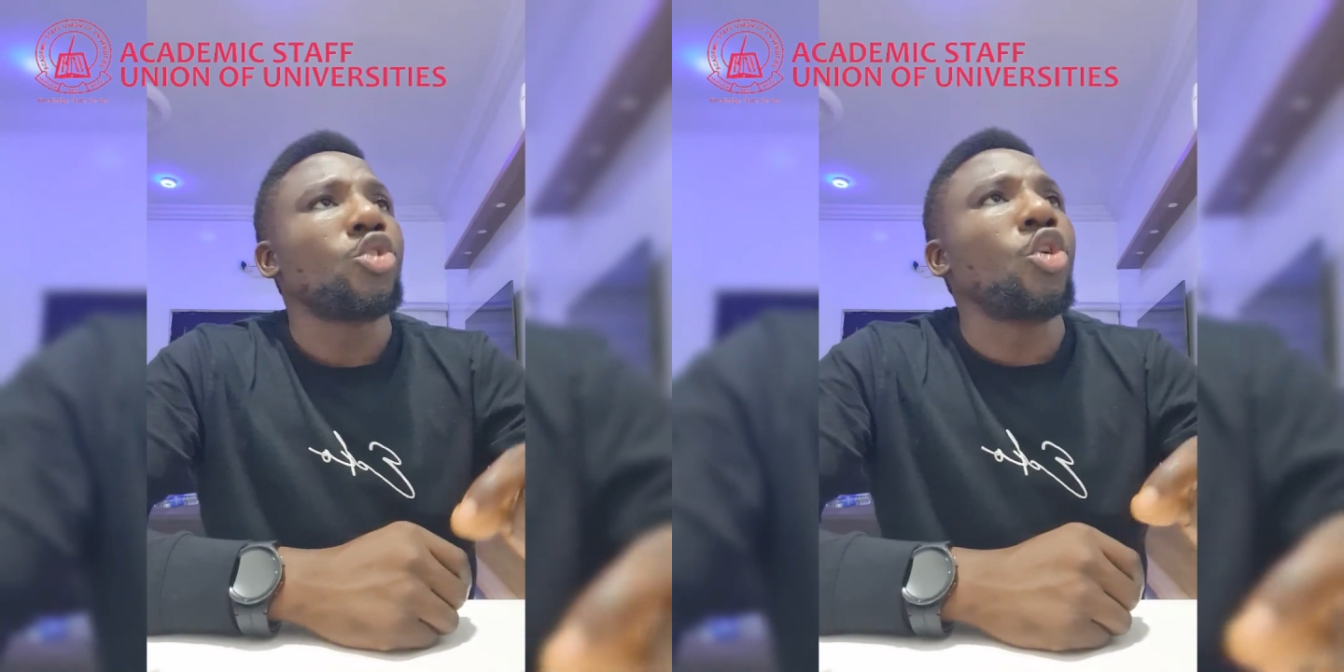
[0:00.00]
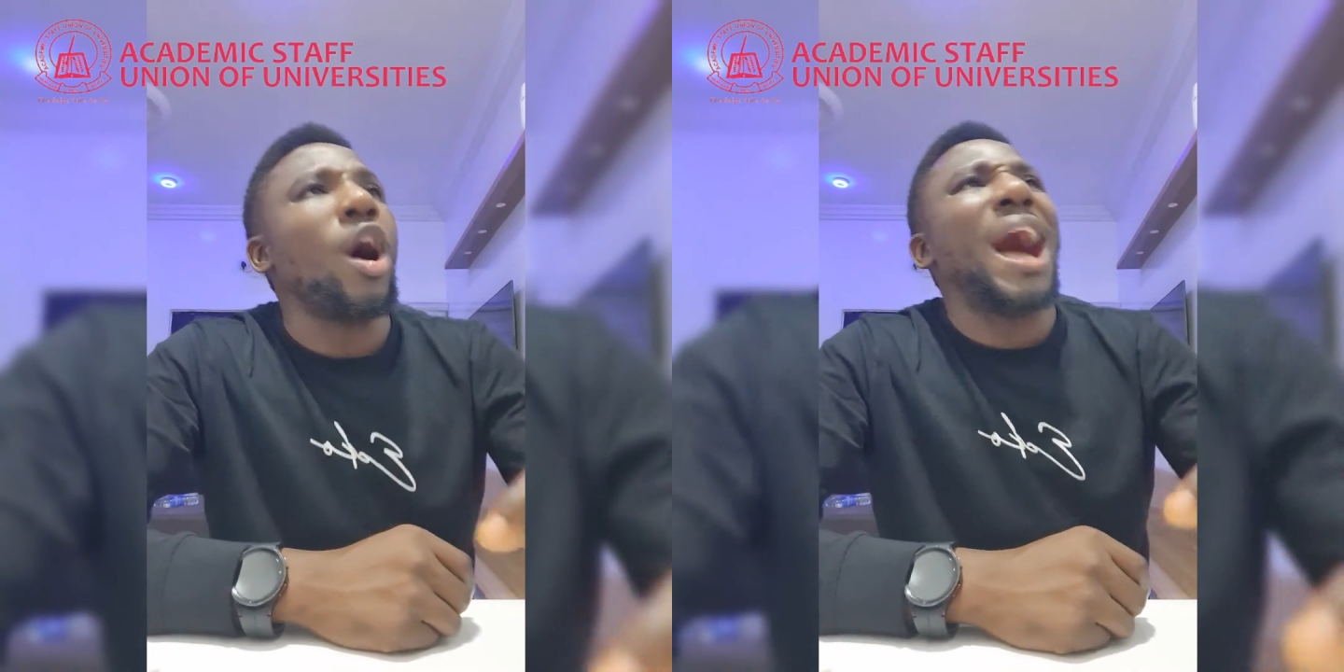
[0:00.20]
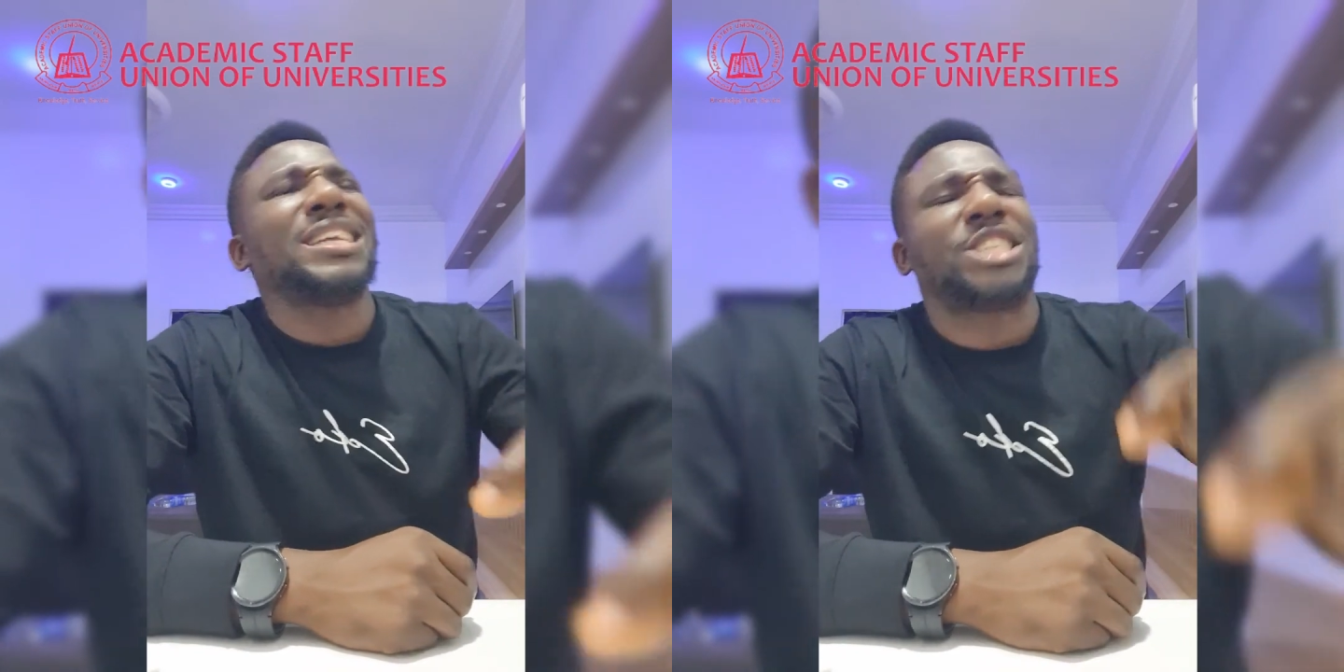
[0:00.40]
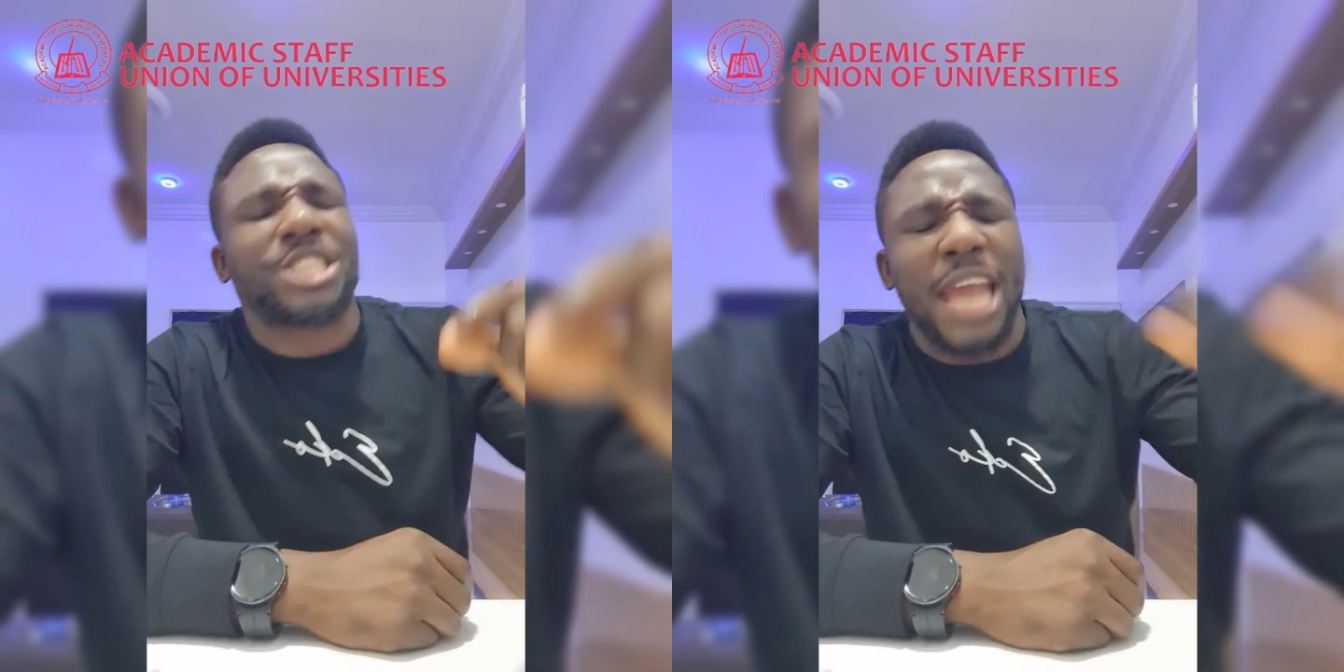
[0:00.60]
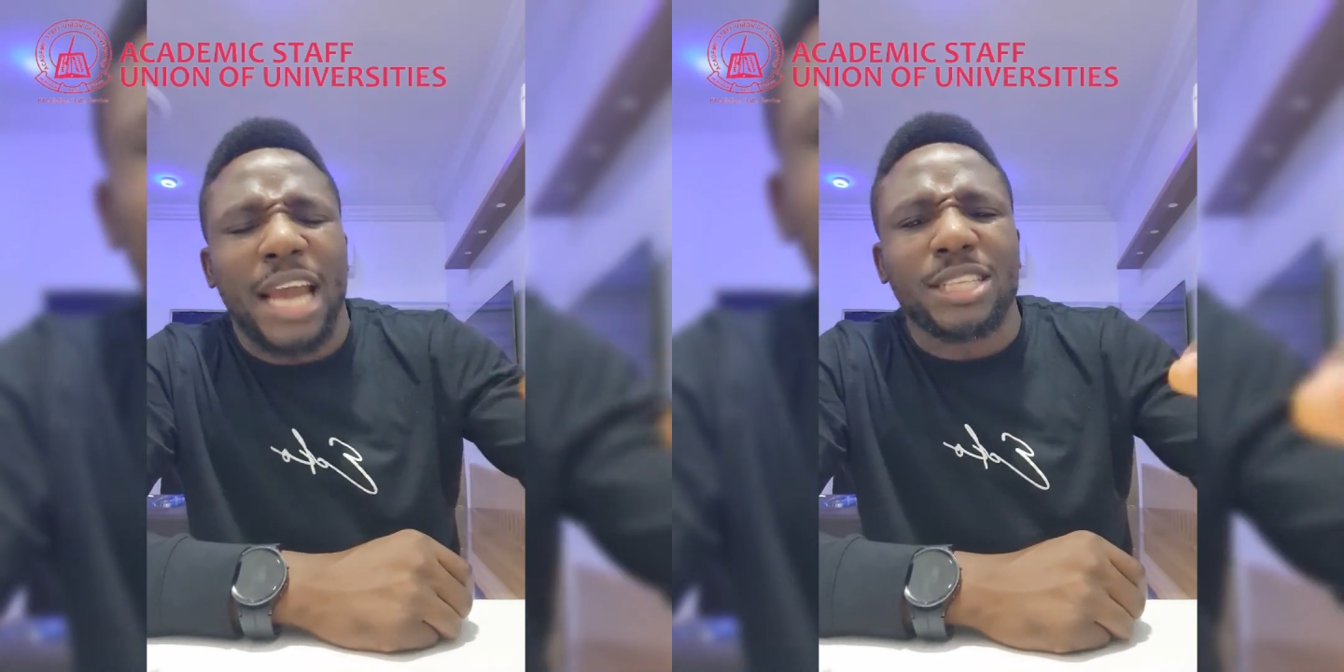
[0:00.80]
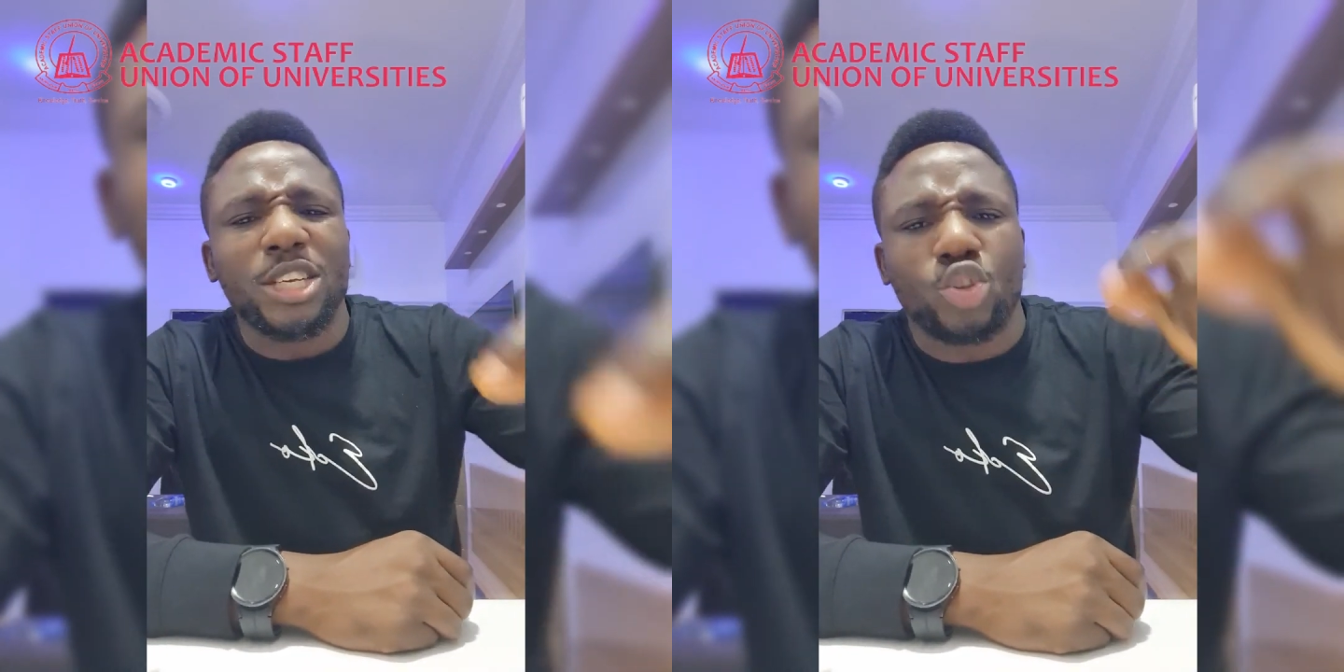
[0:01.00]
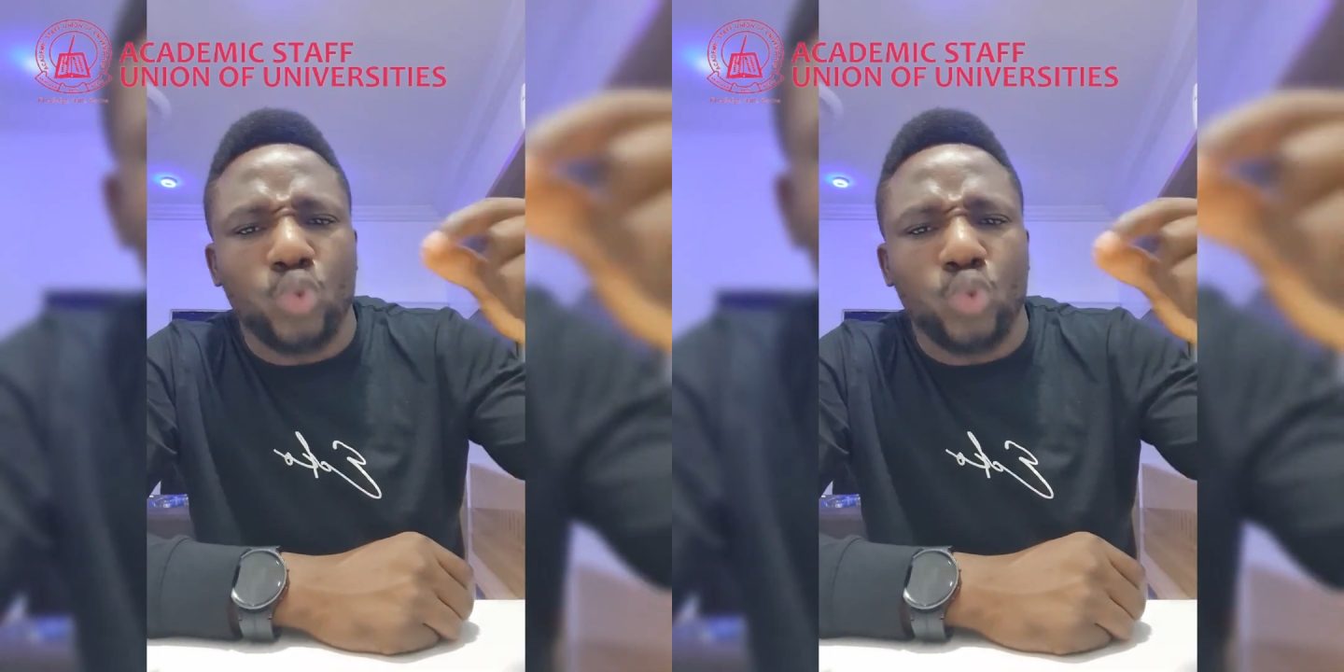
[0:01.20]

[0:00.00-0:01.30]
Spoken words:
go and check the